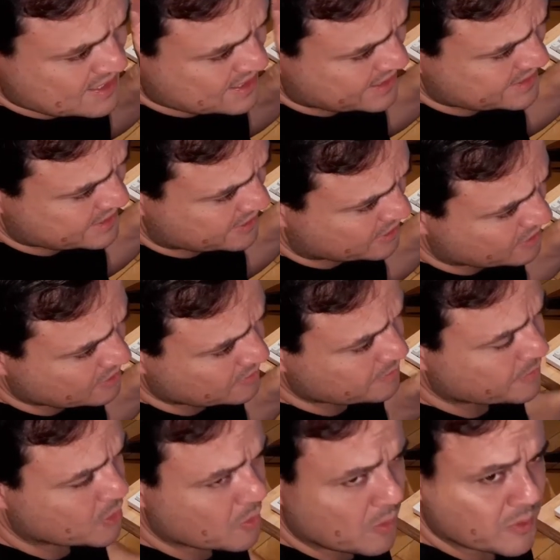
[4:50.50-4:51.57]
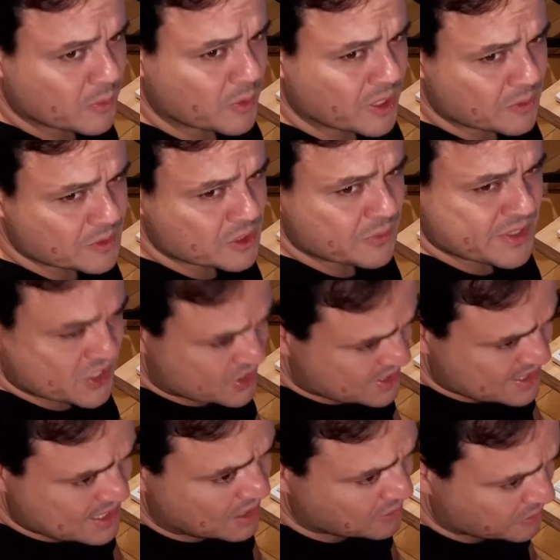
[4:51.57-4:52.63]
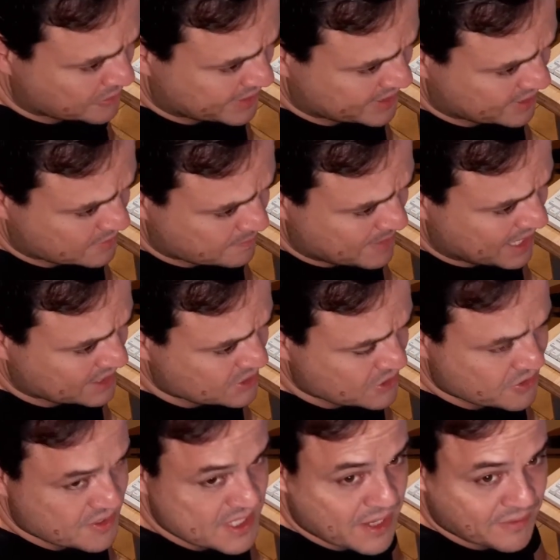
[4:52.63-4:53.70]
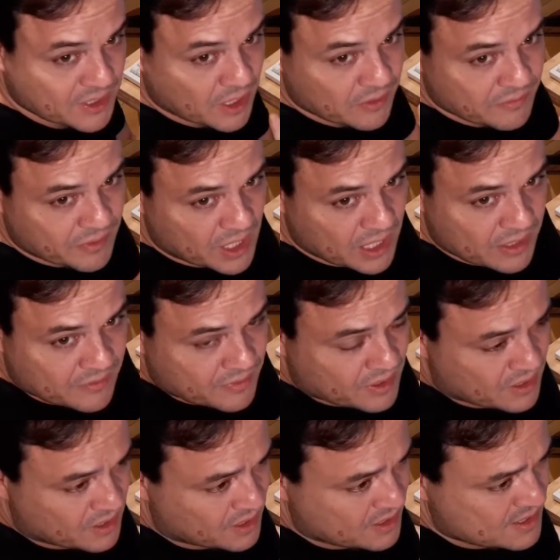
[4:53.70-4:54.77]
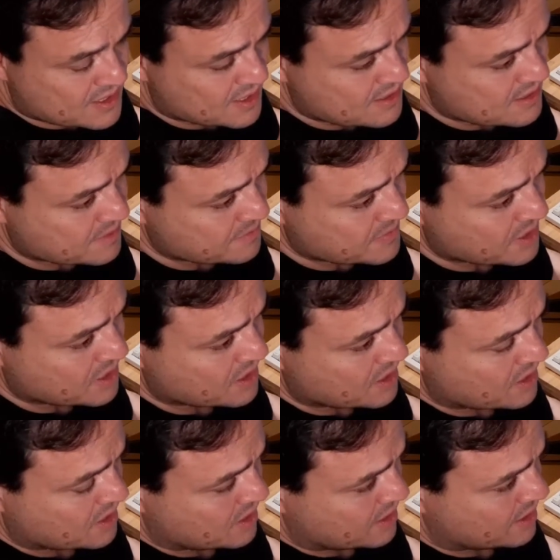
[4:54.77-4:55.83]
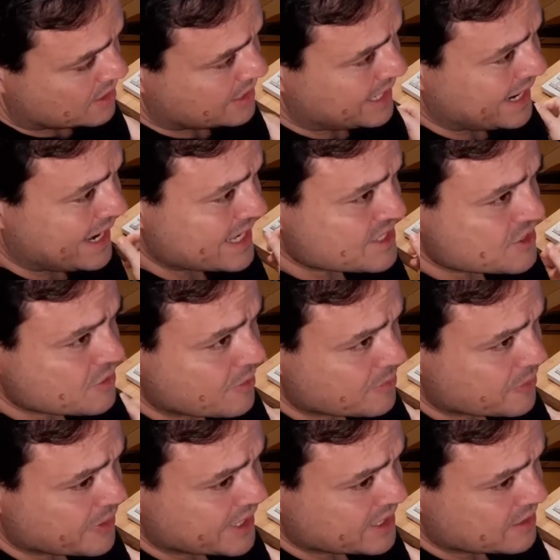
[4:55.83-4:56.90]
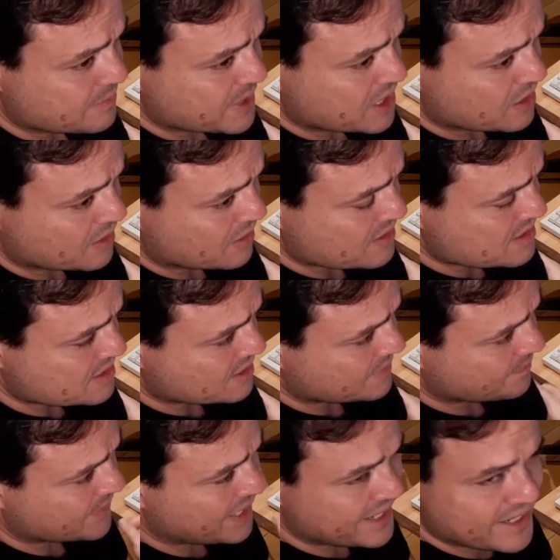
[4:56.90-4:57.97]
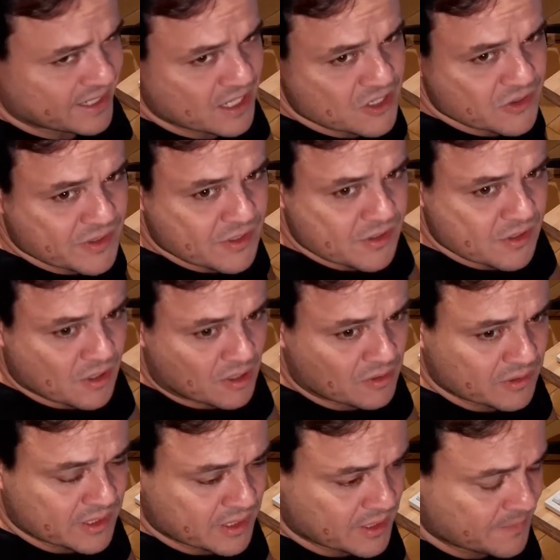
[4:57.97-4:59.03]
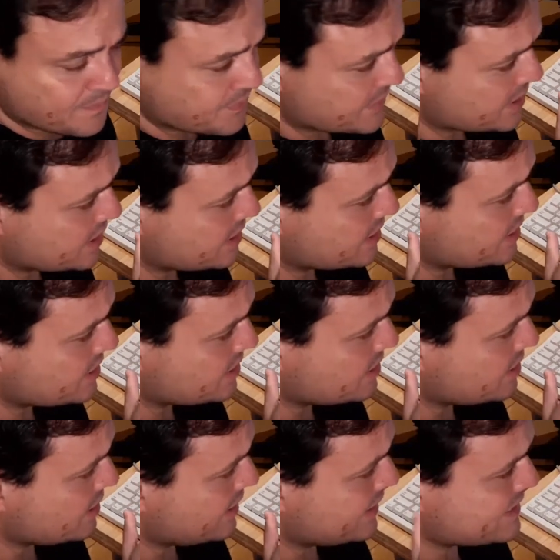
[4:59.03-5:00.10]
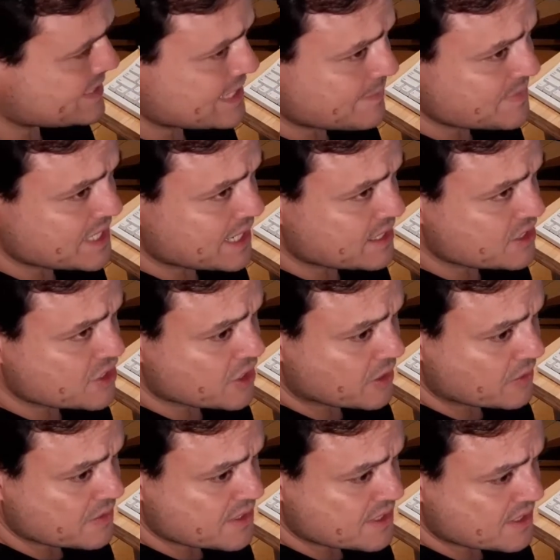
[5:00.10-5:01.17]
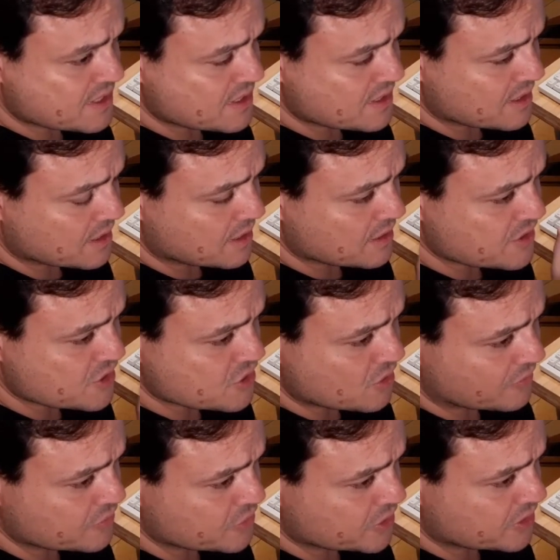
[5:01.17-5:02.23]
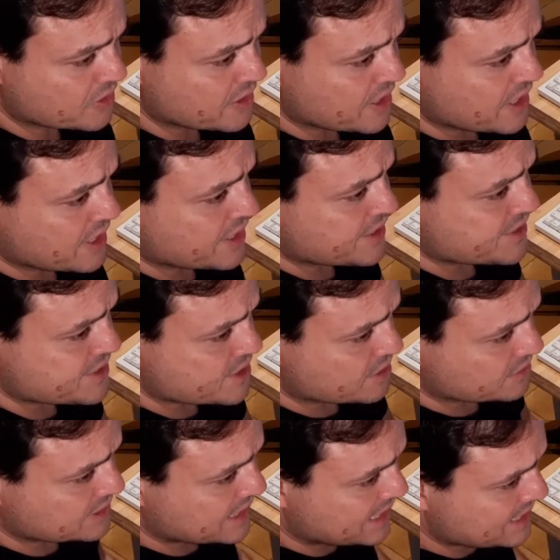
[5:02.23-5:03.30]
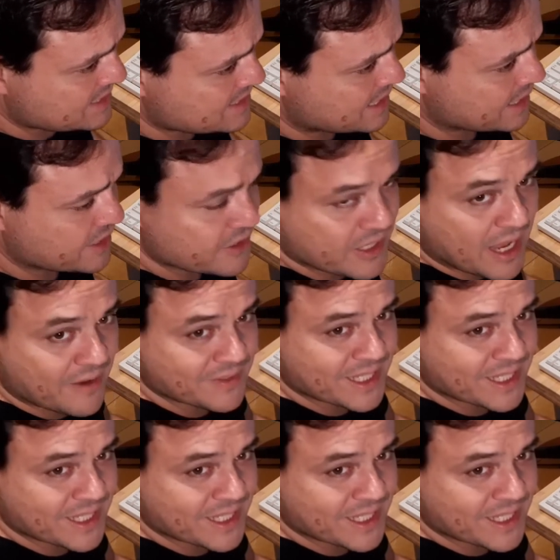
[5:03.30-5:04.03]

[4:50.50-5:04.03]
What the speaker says: later on. Probably what I would do is just downgrade it back to 7.5 system. I had to upgrade it because I needed to install the a AdaptTech Toast software, so that I could have